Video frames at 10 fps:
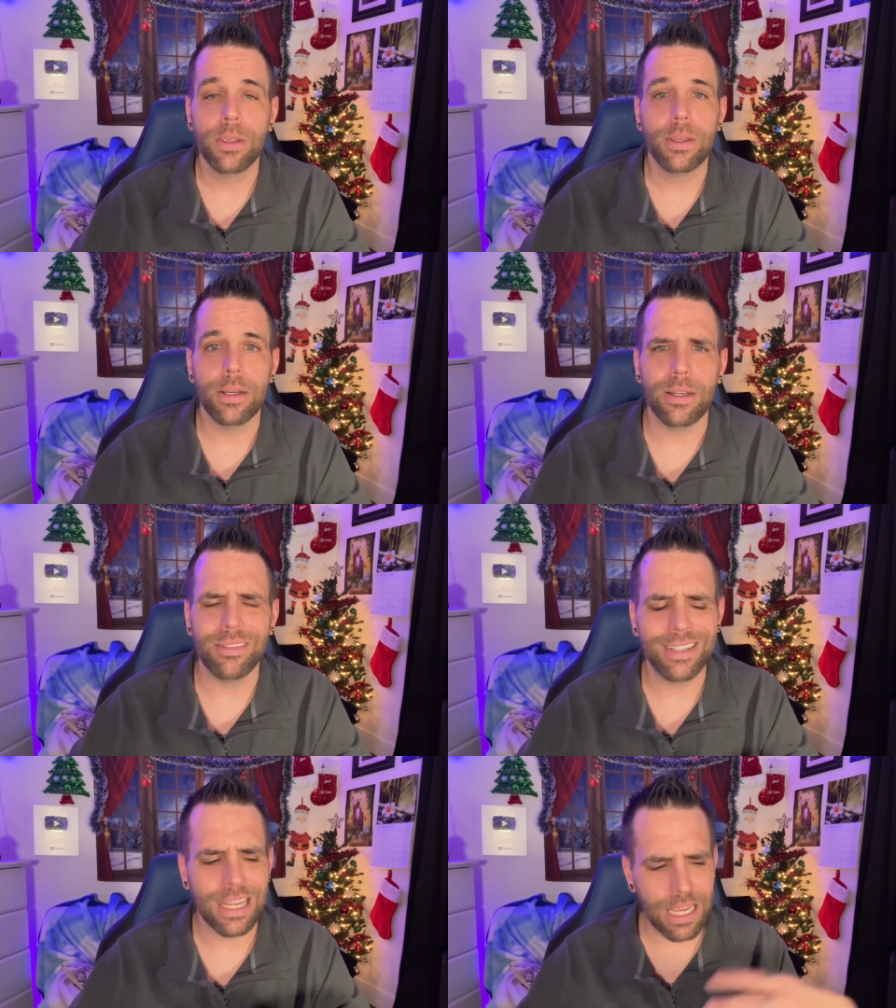Uh,
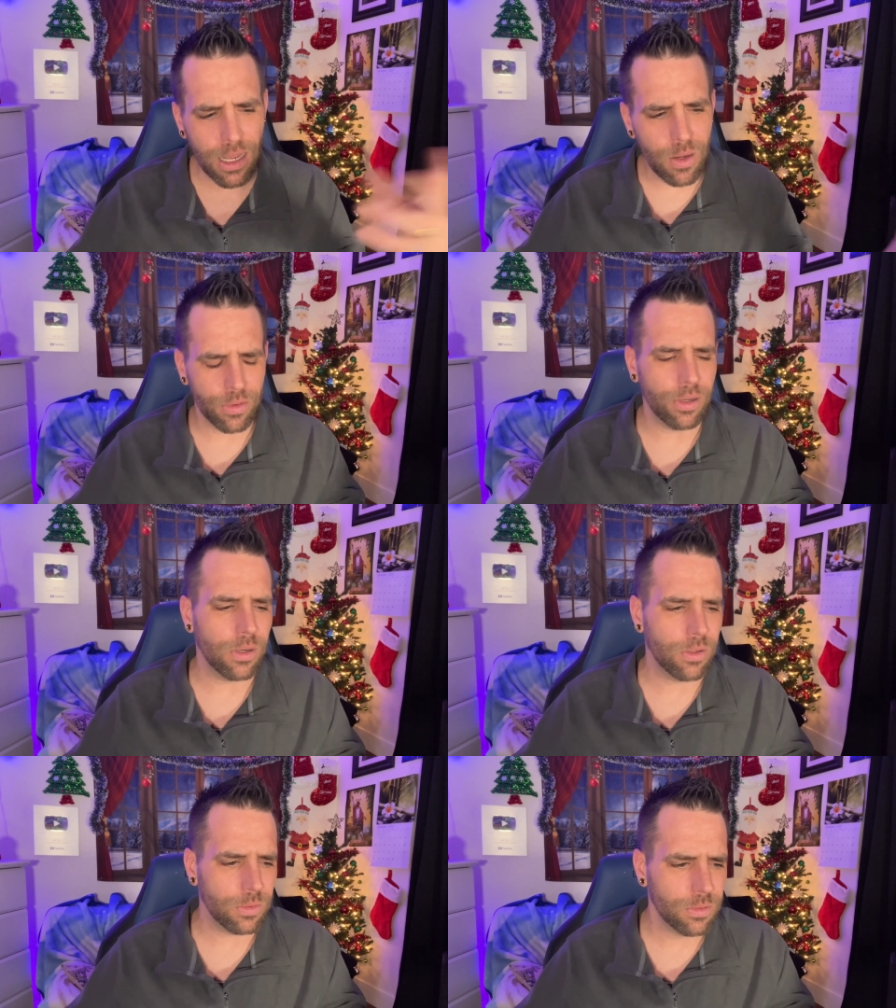now,
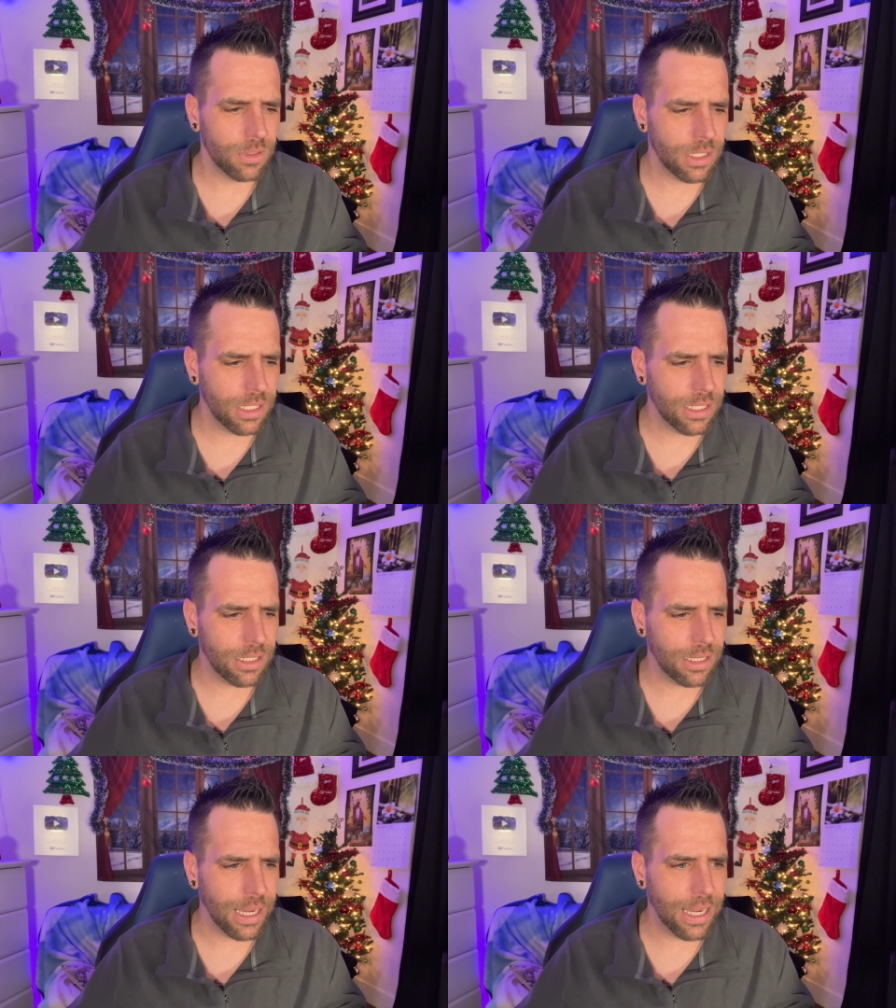though,
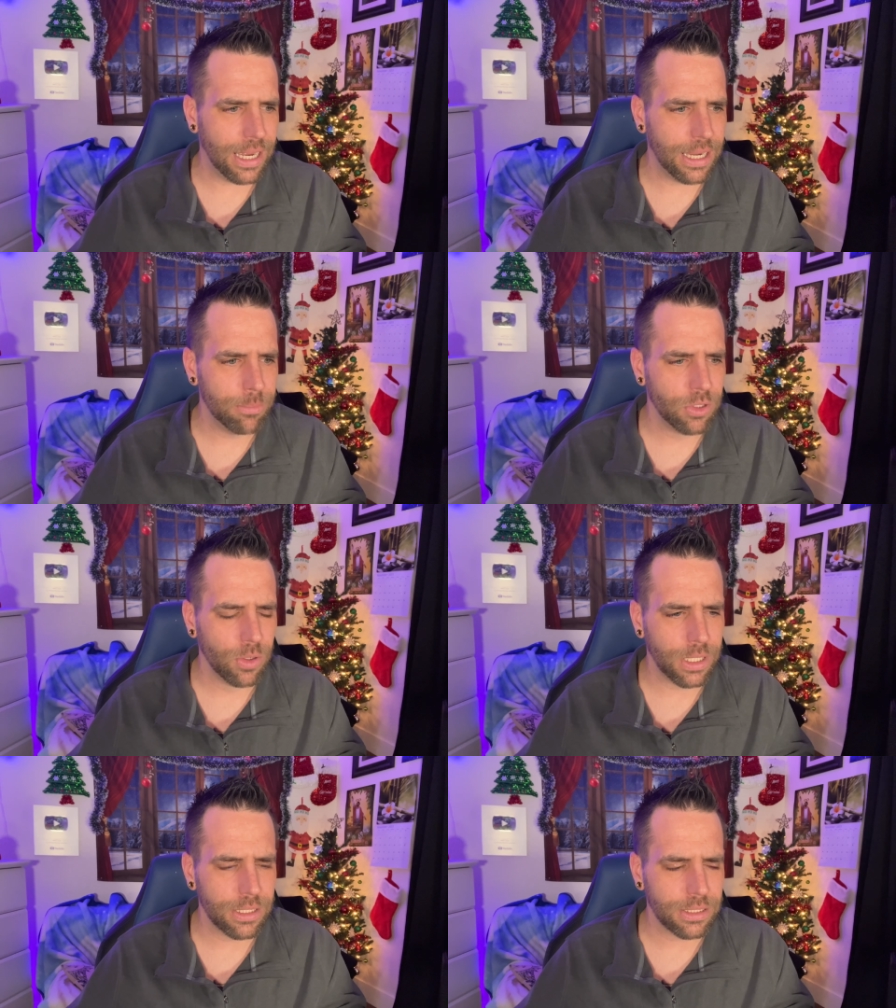uh, I'm
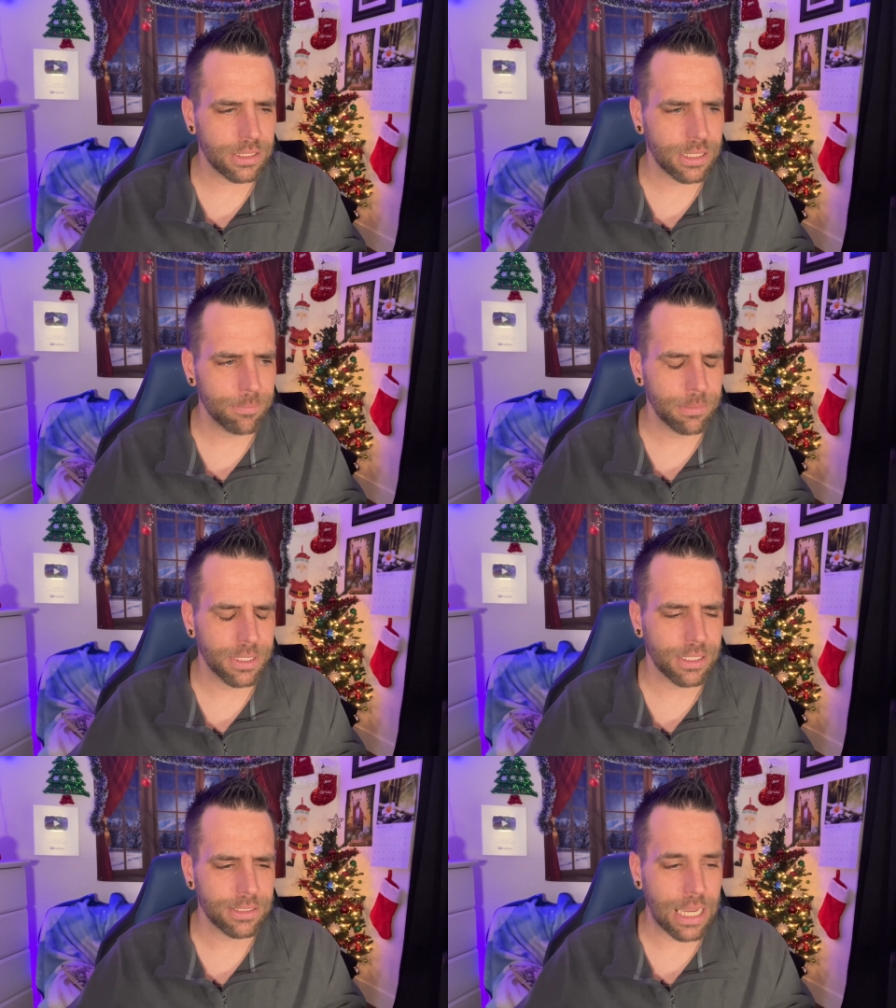doing this simply
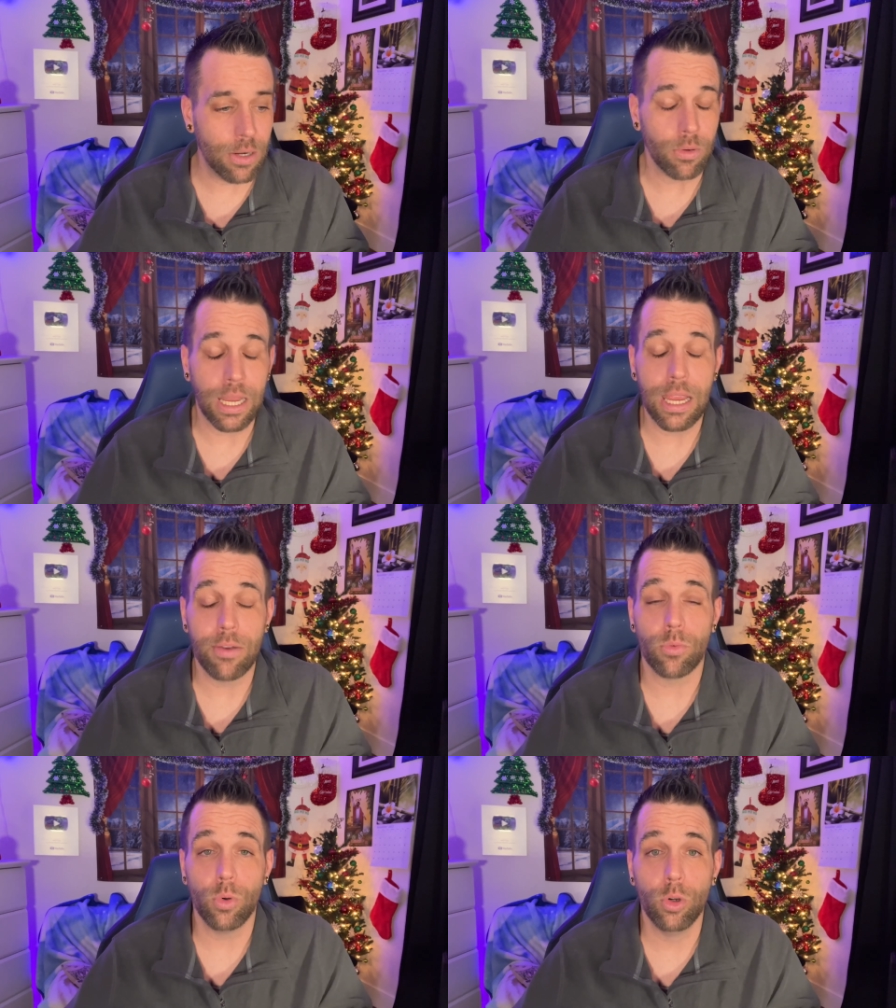because I don't
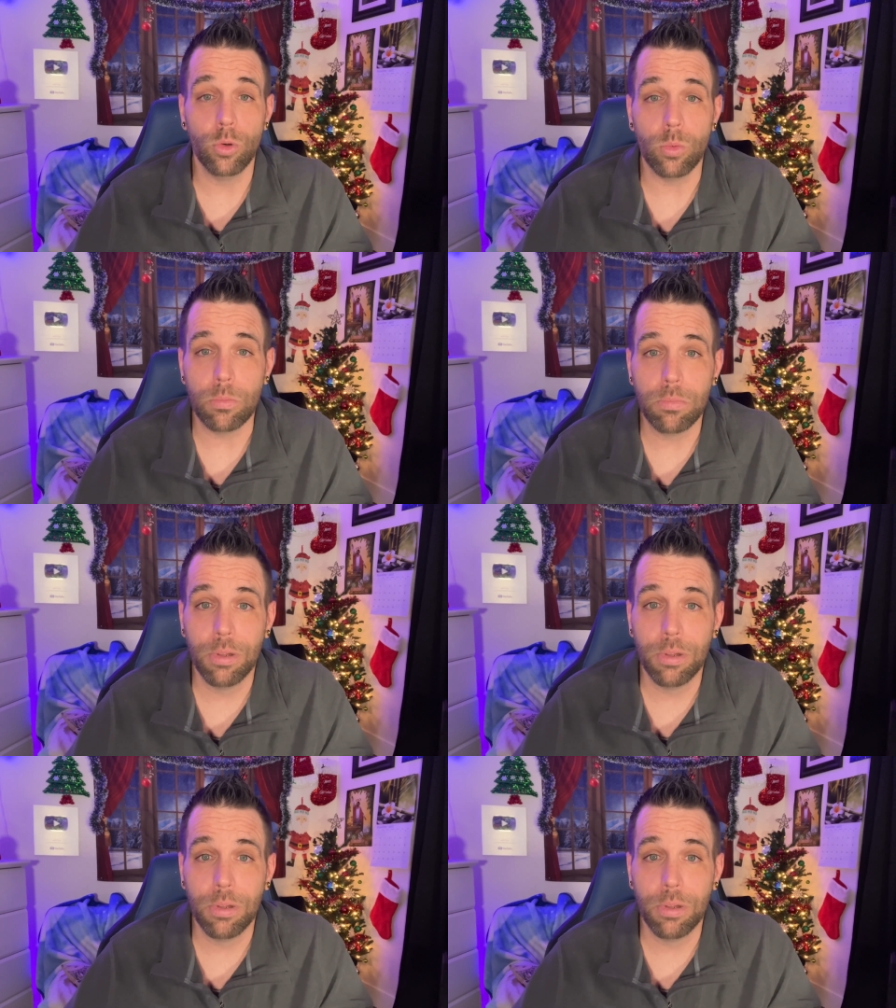have room